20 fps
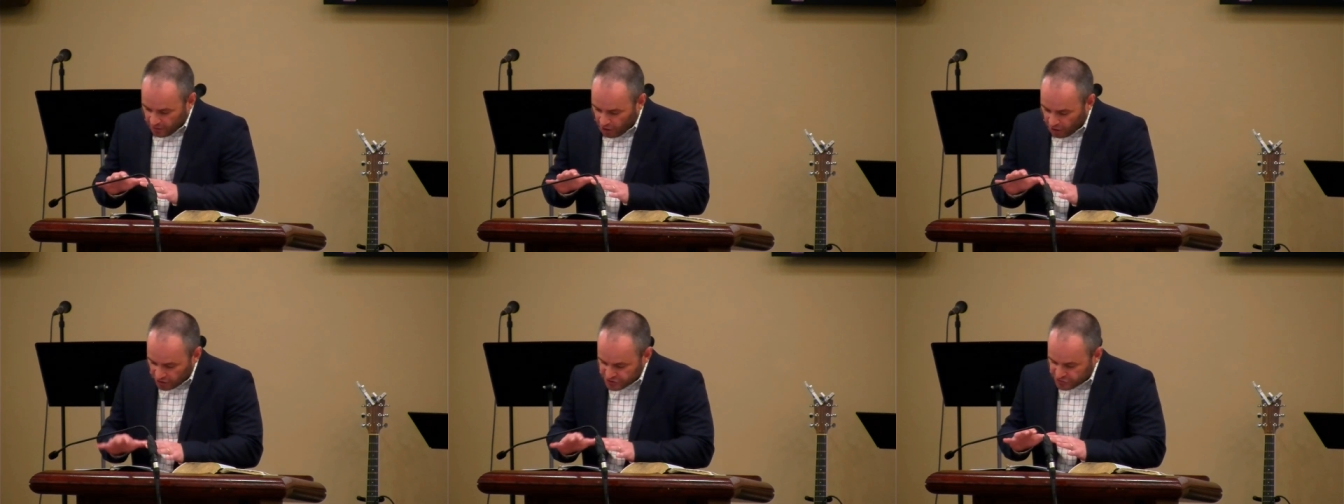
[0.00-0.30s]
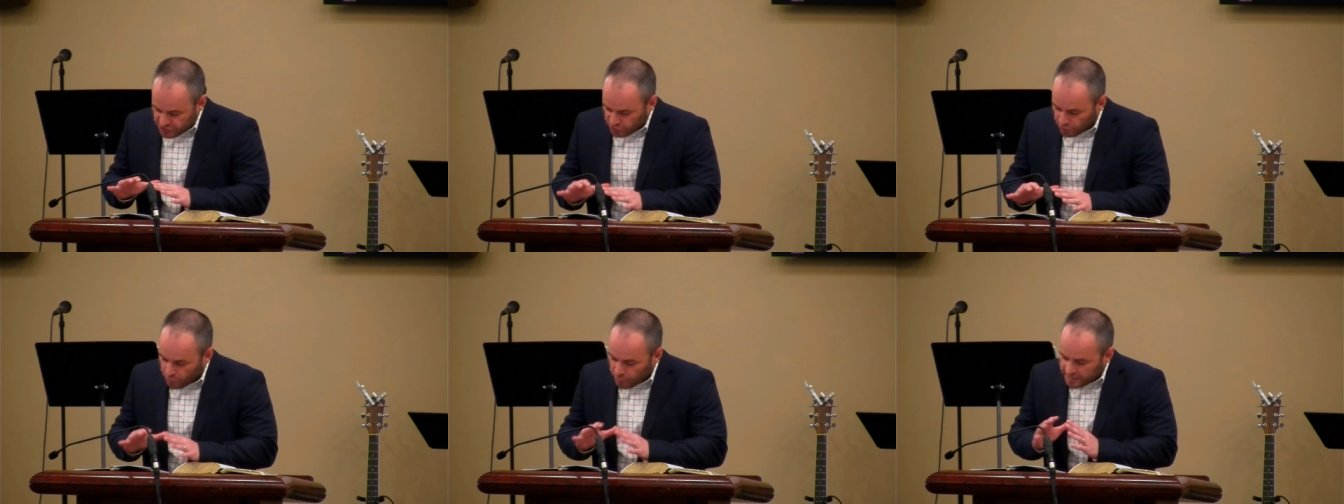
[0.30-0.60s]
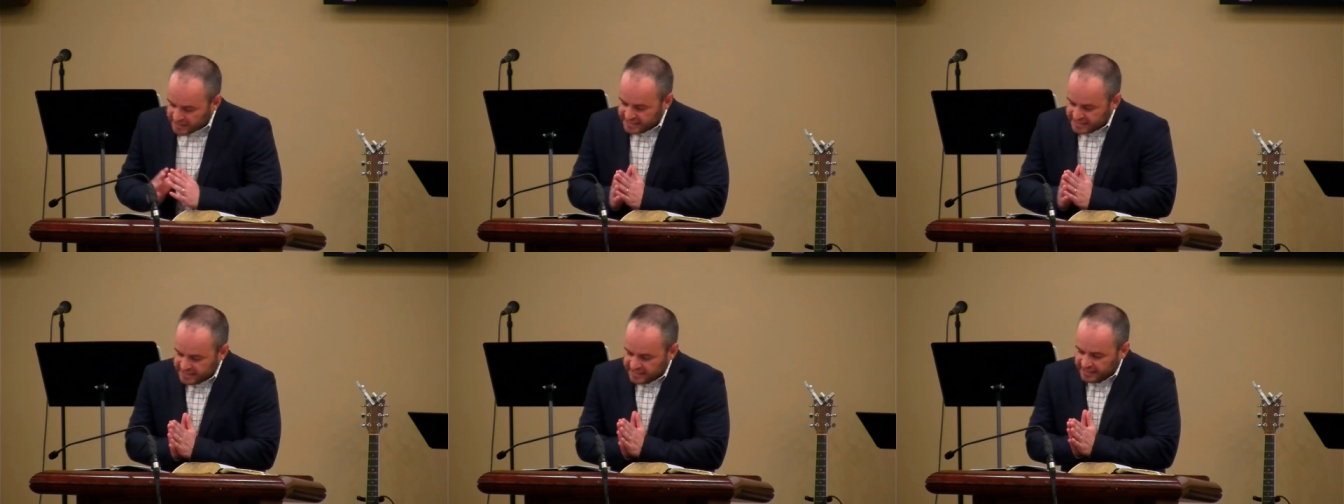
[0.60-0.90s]
Also,
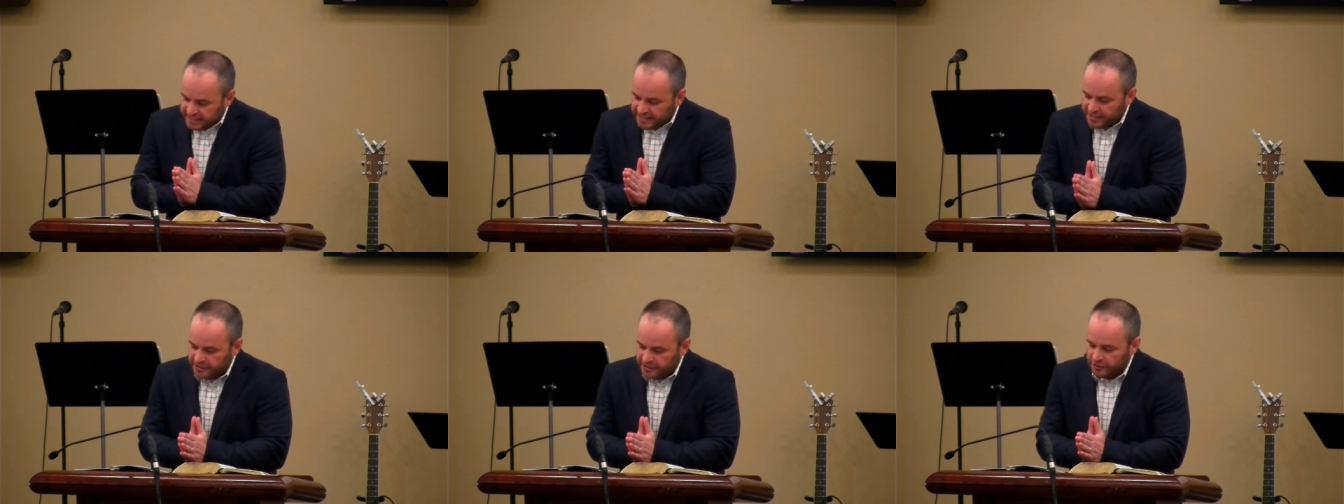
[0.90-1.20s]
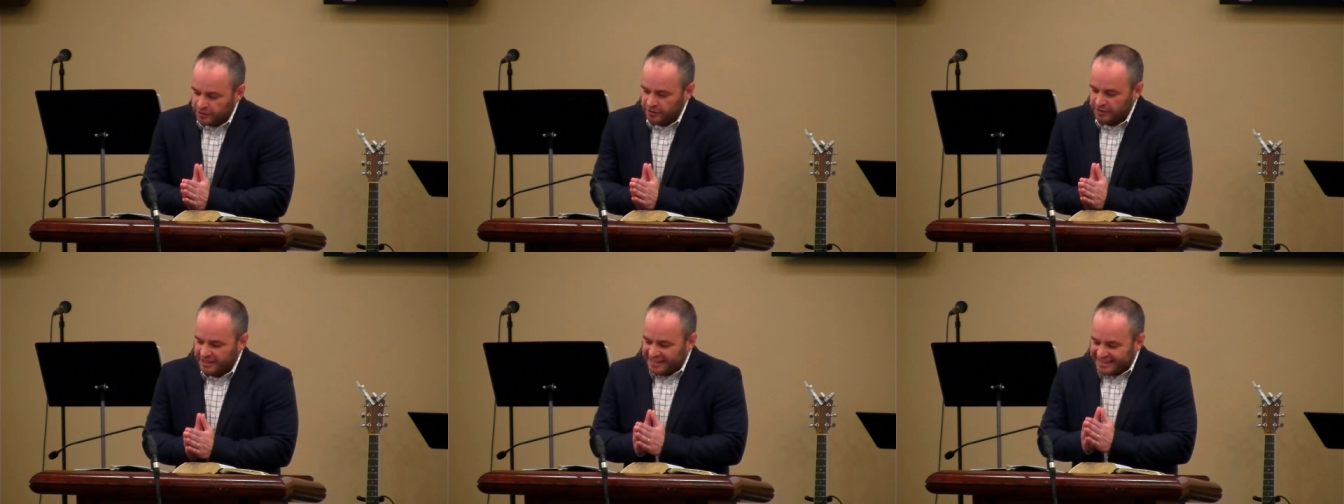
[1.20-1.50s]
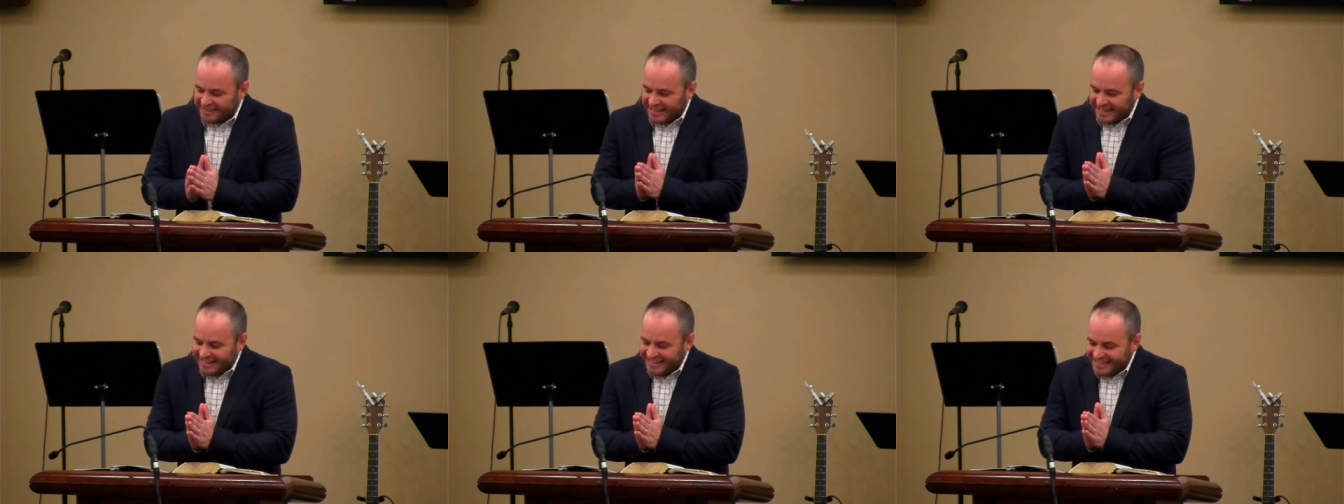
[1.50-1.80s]
we see here
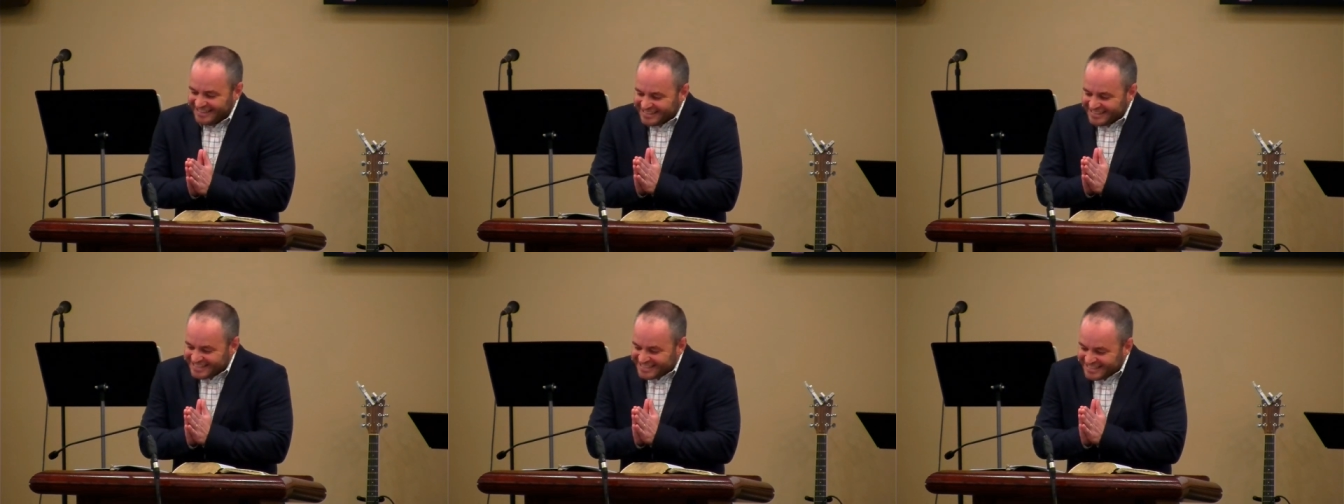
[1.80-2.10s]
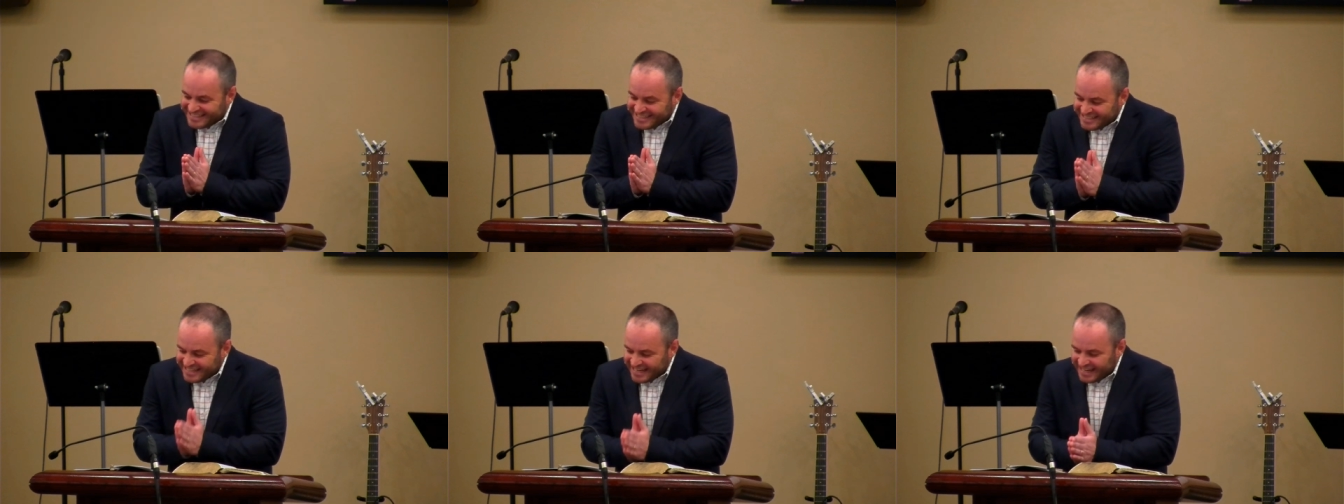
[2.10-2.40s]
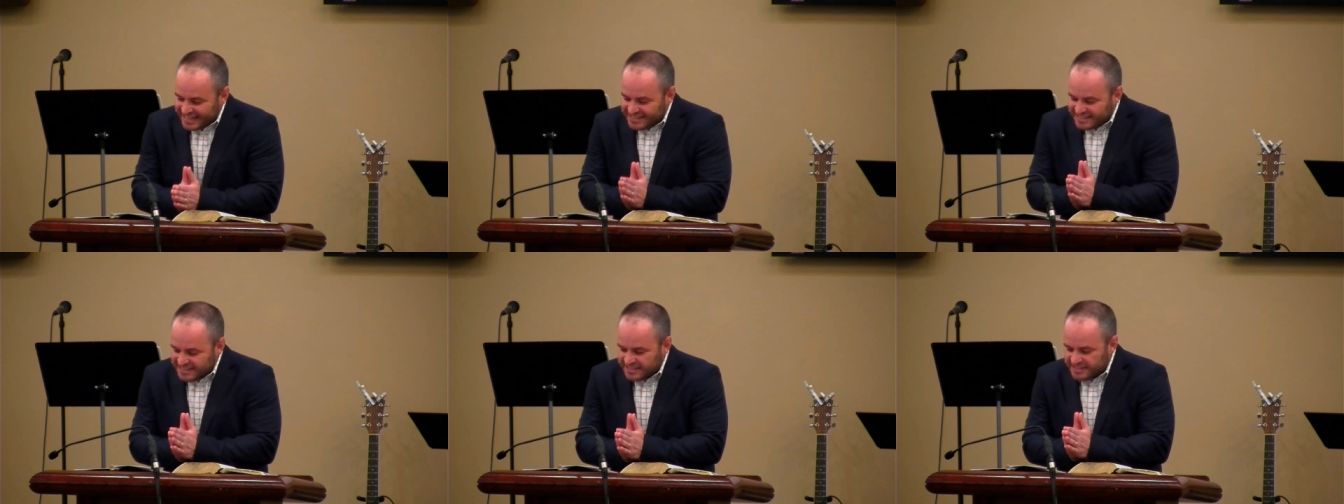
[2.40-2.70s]
that it is
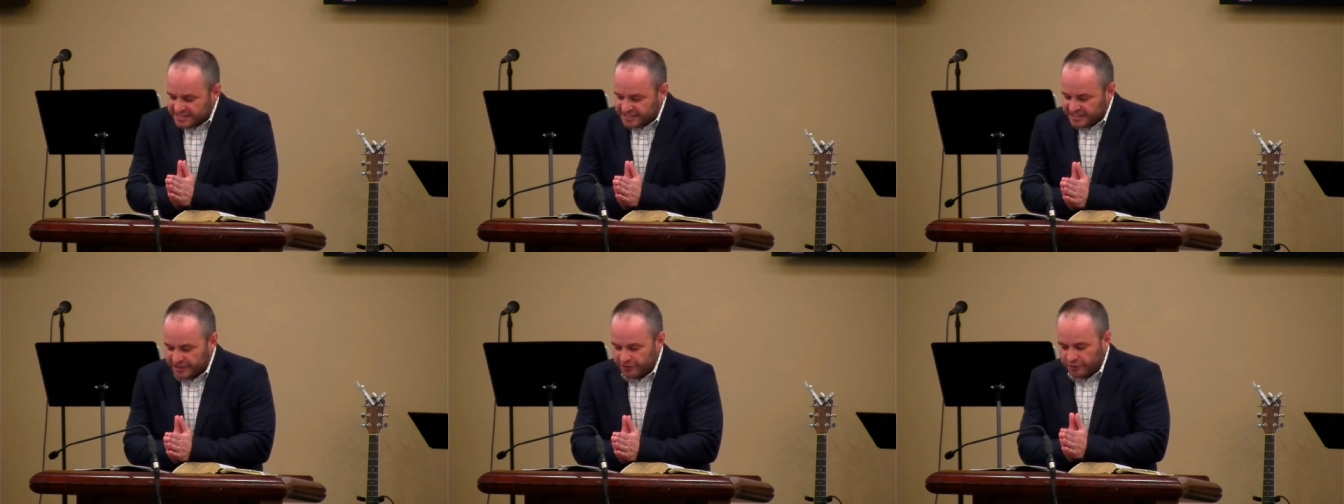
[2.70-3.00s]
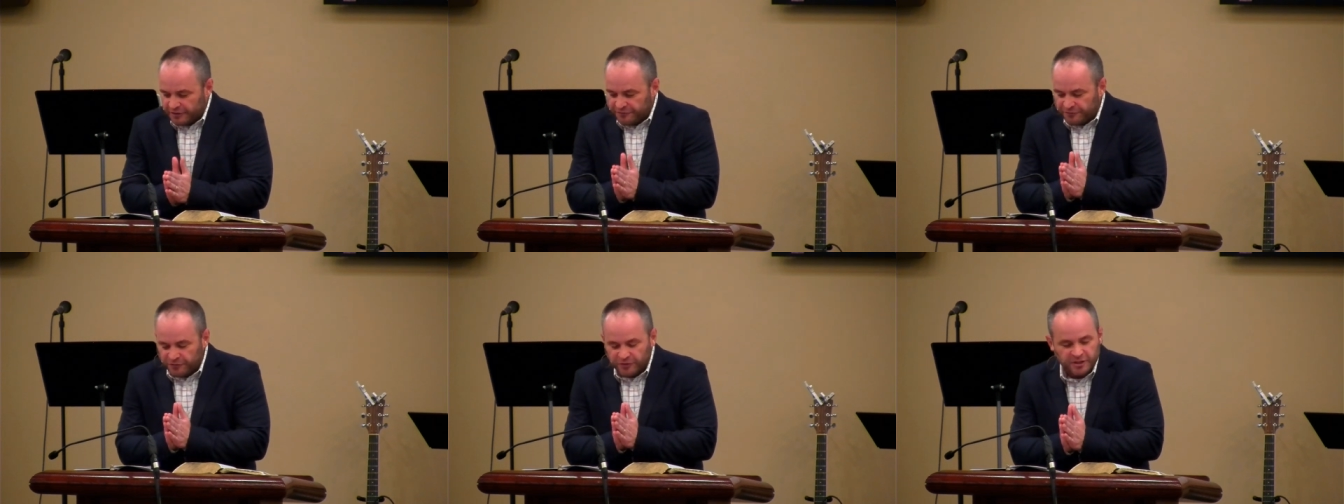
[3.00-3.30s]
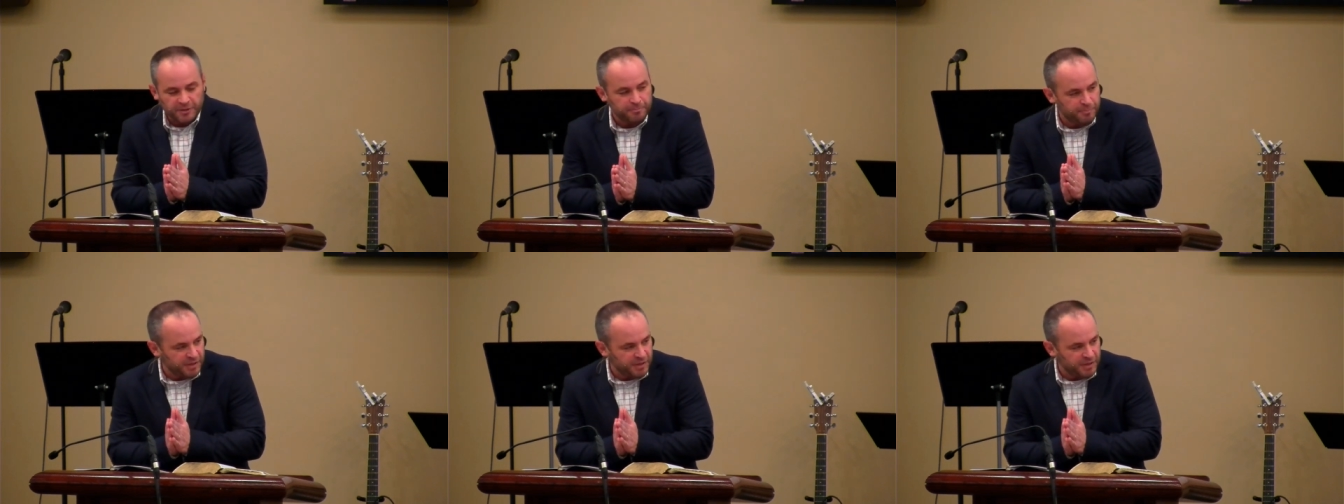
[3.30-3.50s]
necessary for the